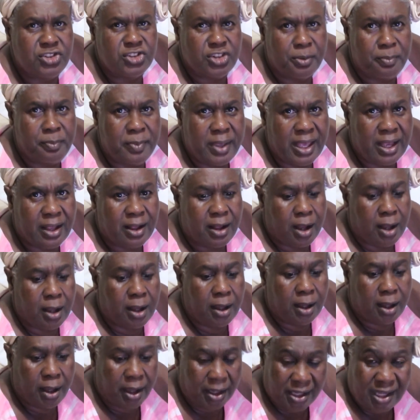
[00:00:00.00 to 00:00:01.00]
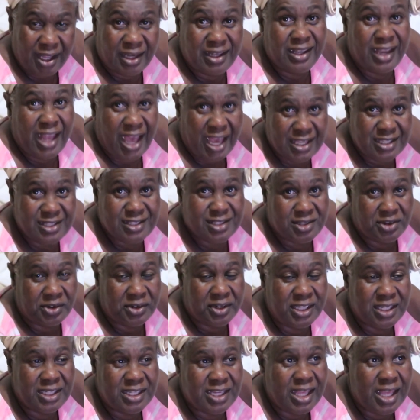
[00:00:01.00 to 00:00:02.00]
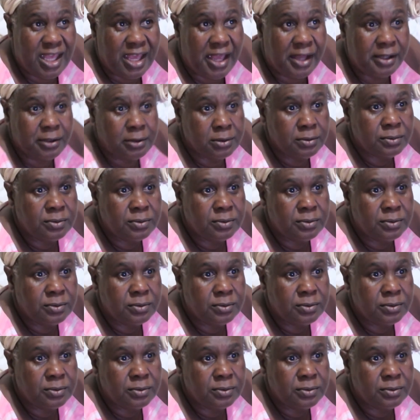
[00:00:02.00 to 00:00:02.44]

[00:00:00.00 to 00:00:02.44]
Jamaica on a nice sunny day.